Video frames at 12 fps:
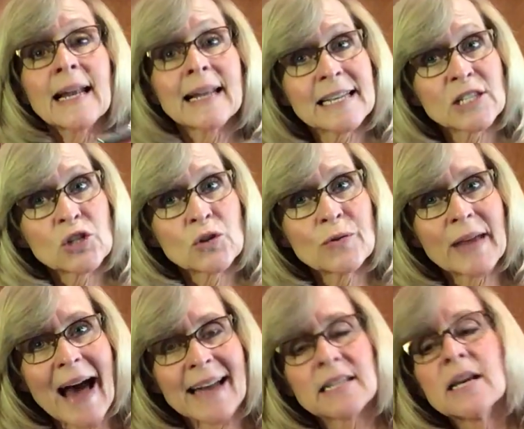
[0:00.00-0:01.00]
Let's do
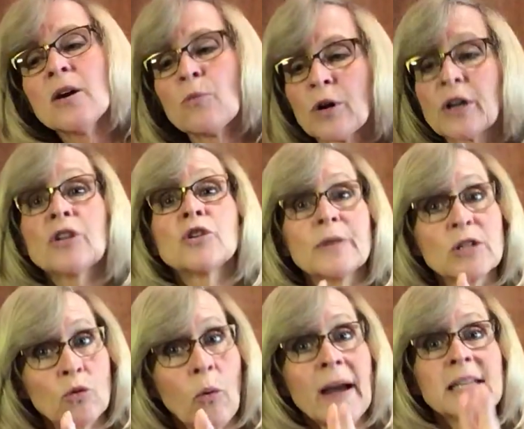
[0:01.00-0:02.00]
that. We're going to do it
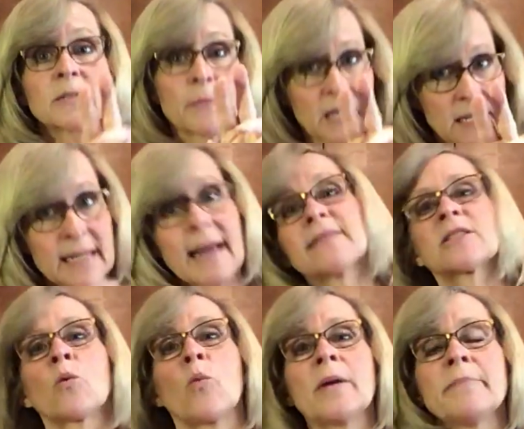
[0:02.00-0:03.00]
twice because it has
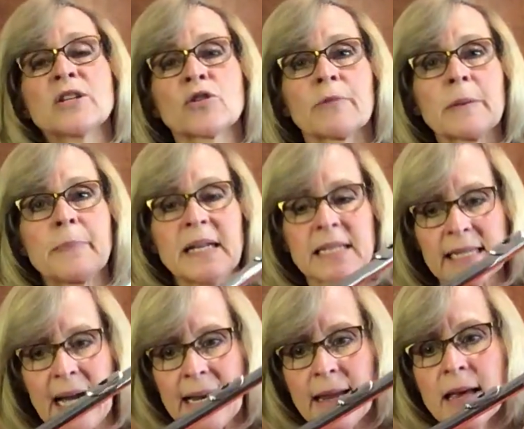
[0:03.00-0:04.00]
the one measure repeat
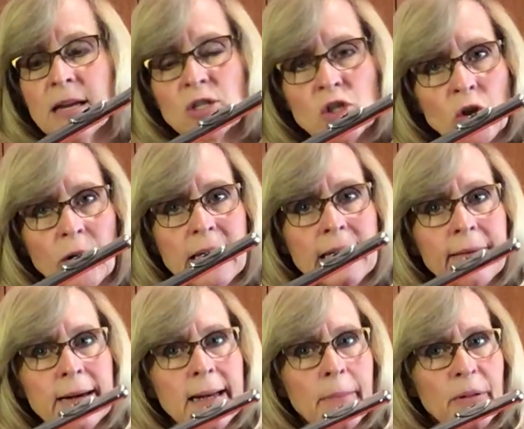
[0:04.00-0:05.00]
sign. Starting there
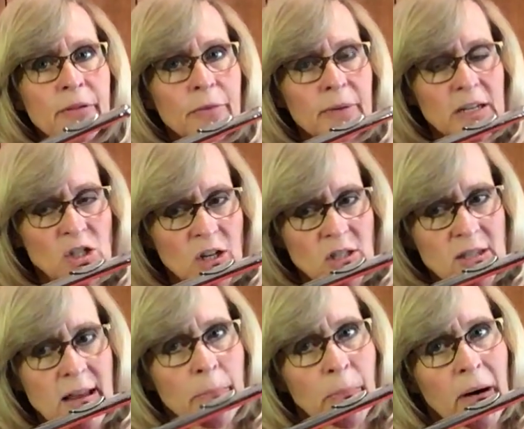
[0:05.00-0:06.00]
at number 3, just
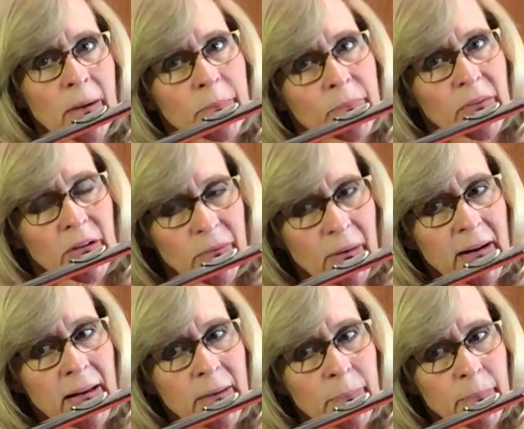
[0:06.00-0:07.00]
that part.
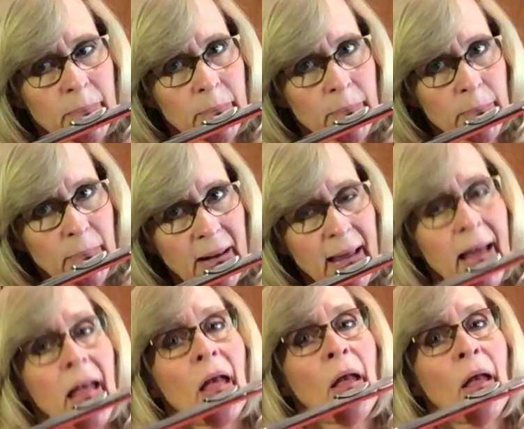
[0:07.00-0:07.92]
Ready? Play.